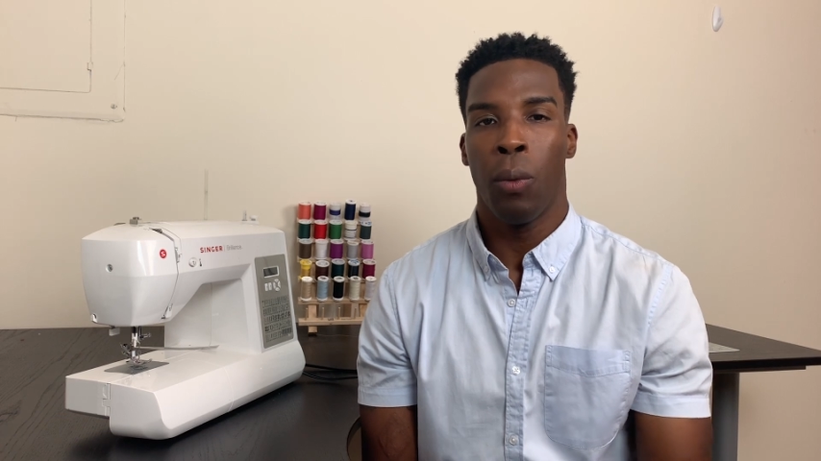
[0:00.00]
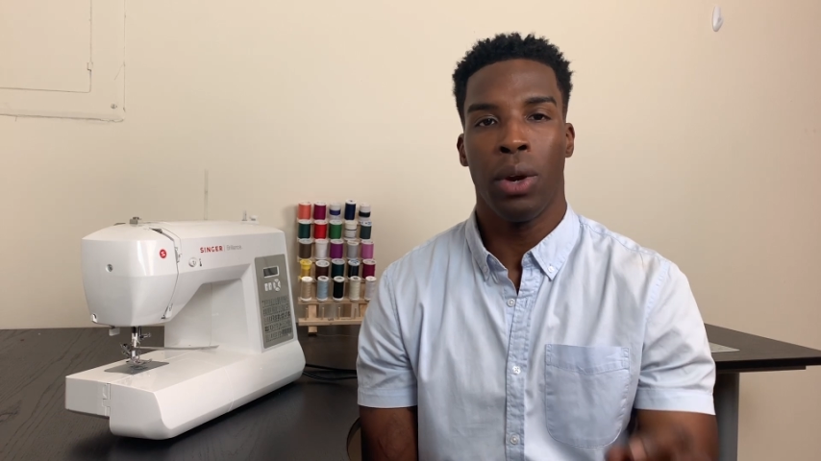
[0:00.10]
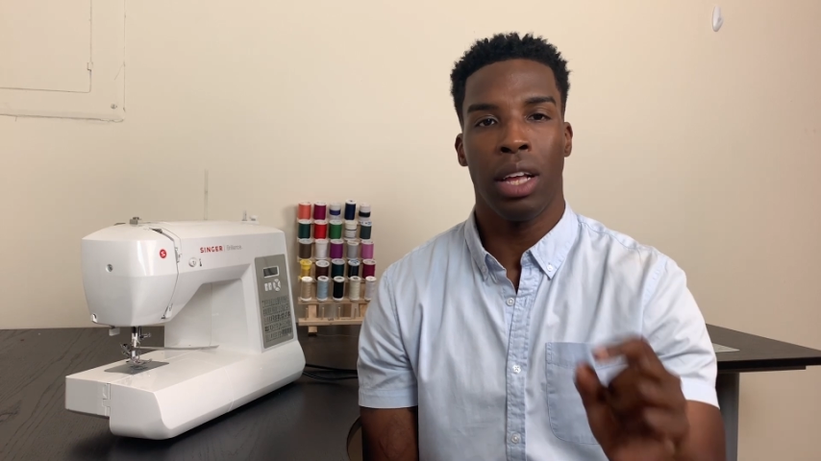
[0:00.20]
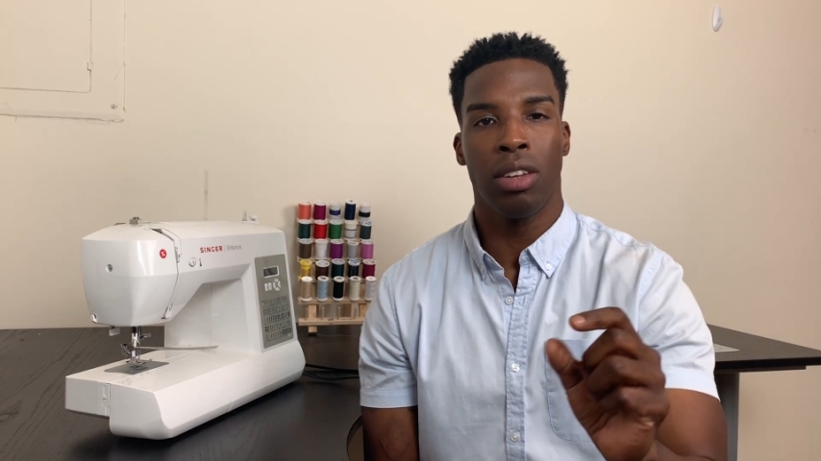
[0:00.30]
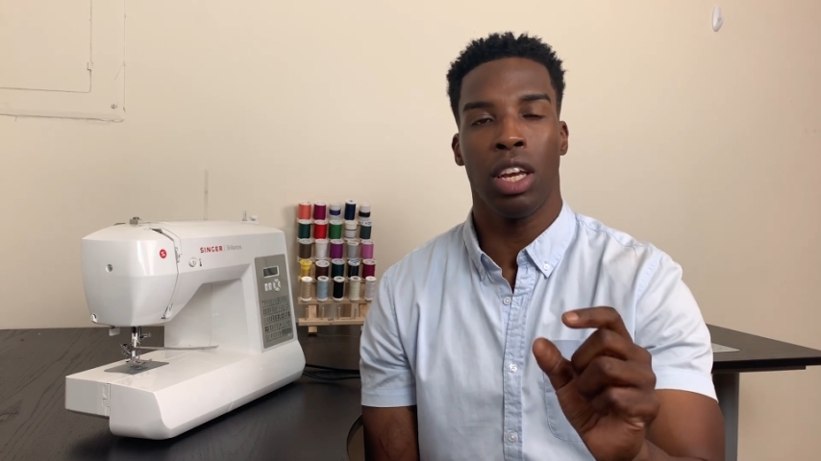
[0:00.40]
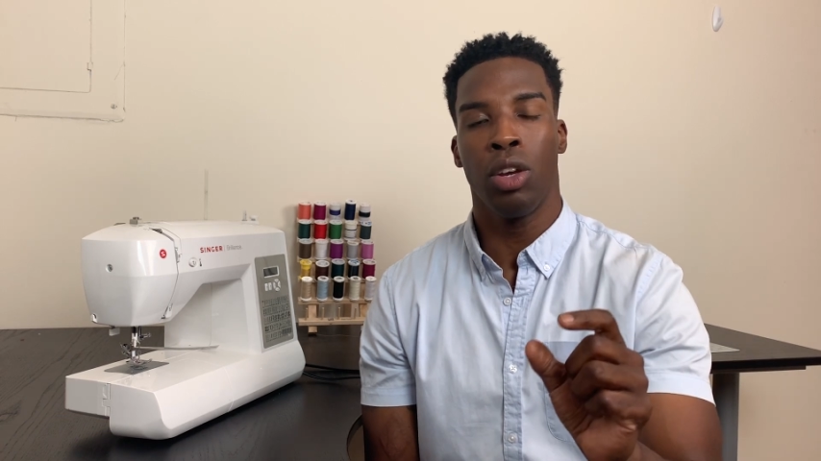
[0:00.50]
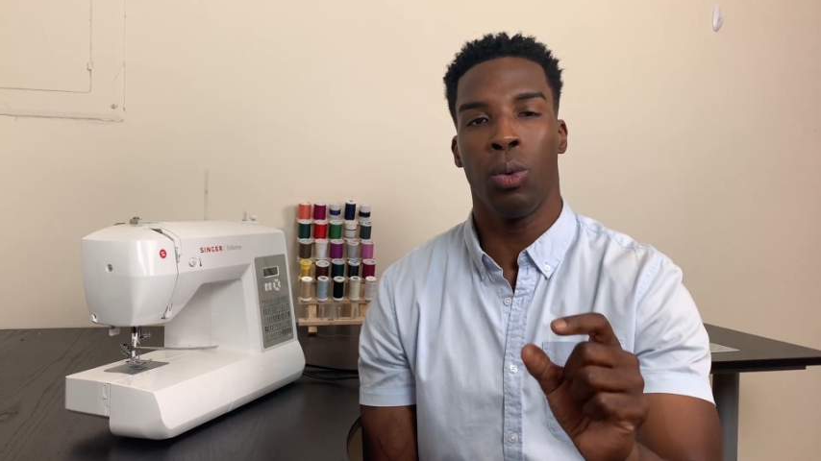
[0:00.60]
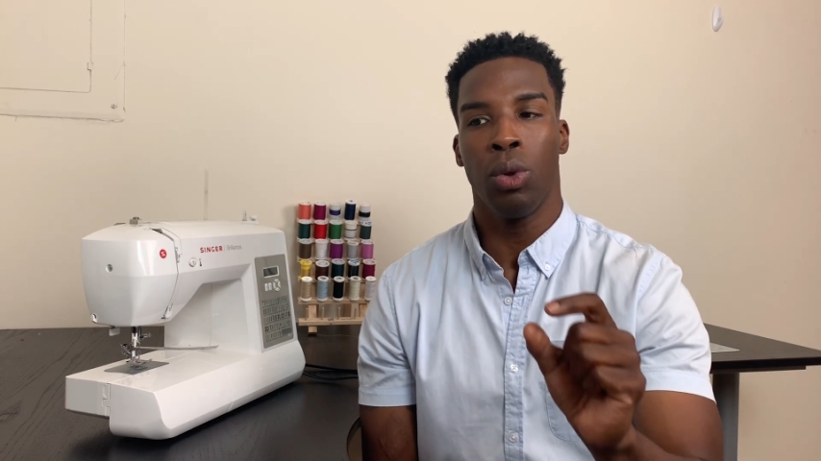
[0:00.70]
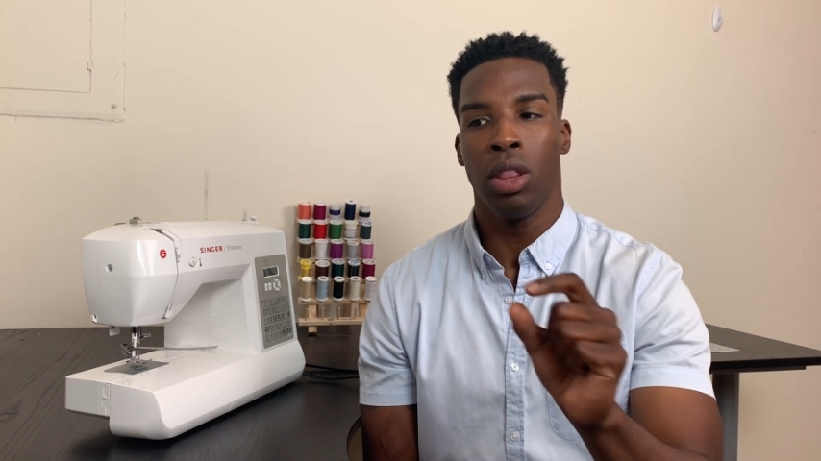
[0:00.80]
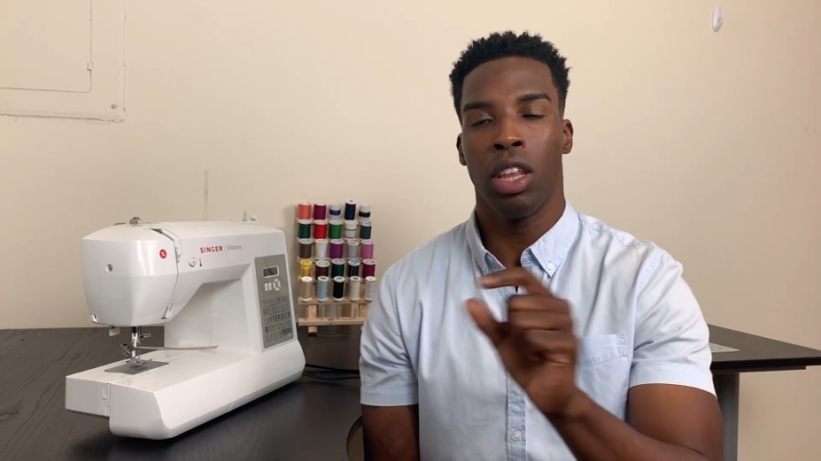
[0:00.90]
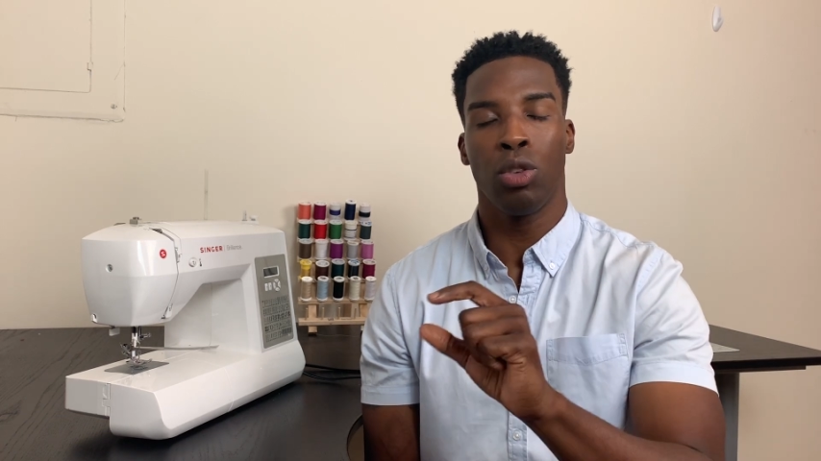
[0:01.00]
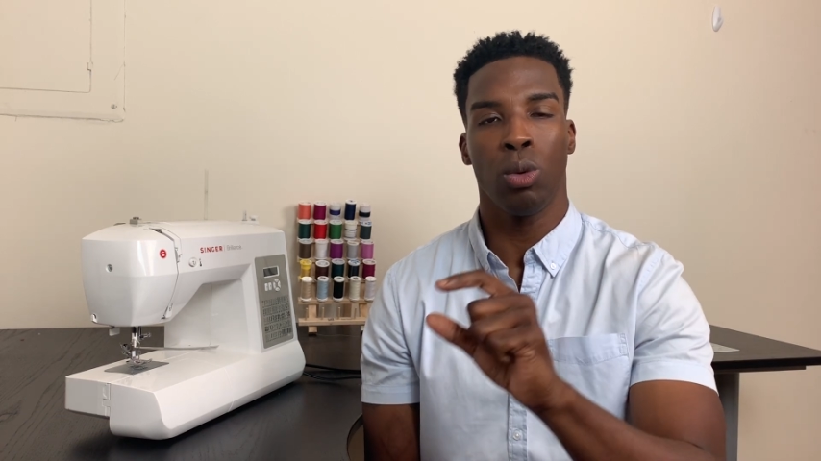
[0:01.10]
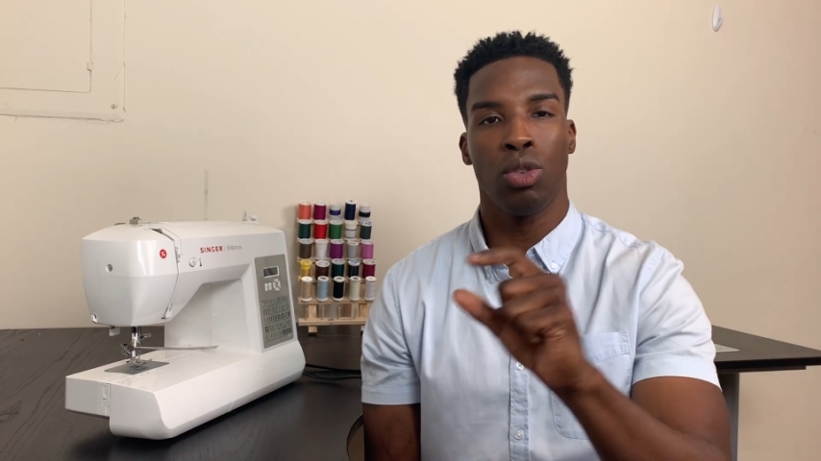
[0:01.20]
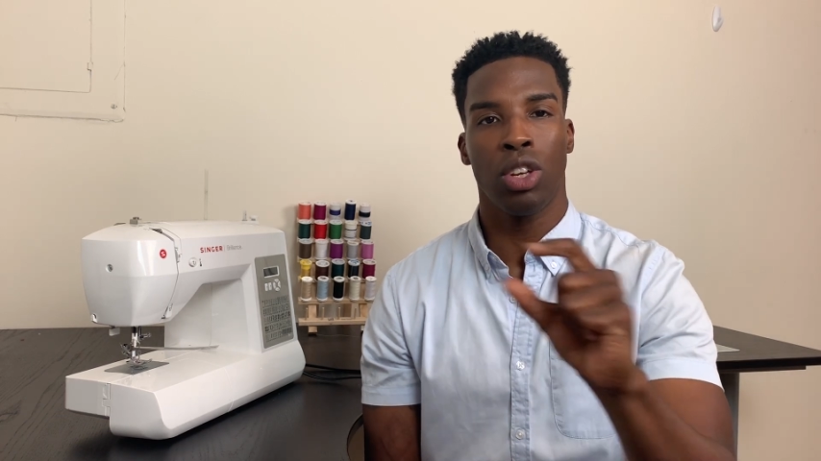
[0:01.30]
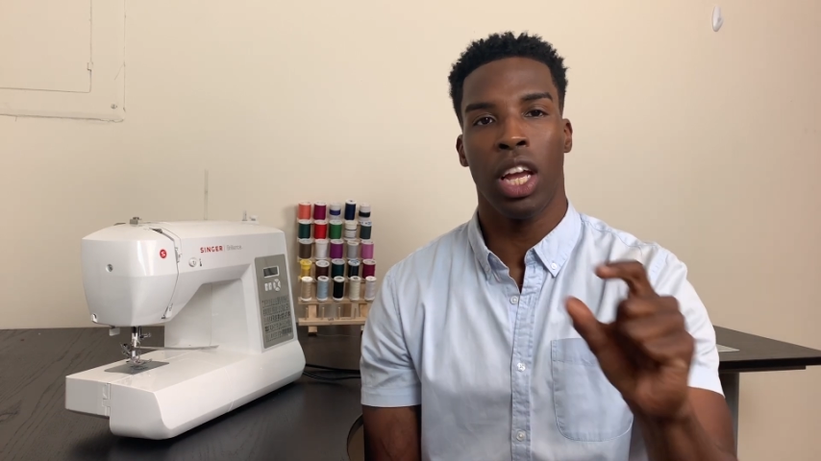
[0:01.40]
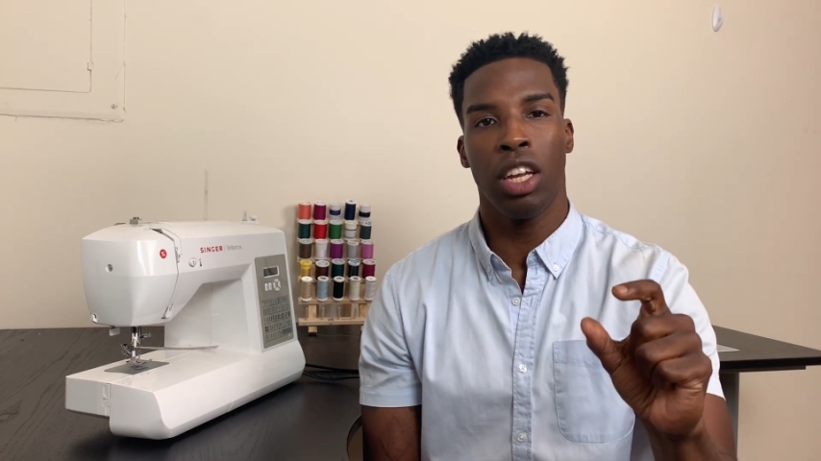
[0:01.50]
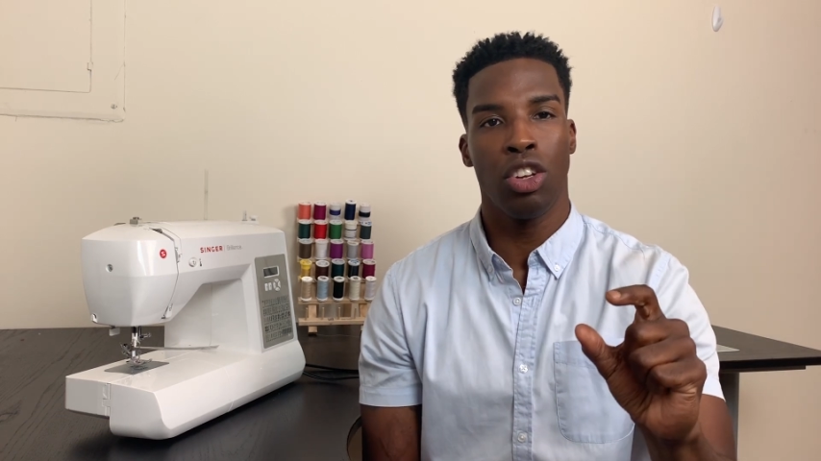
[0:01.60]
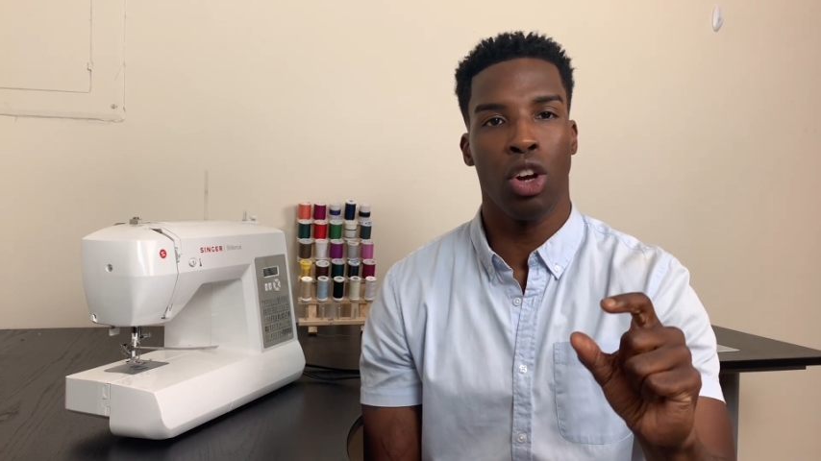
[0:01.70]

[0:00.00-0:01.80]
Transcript: When I tell you this will change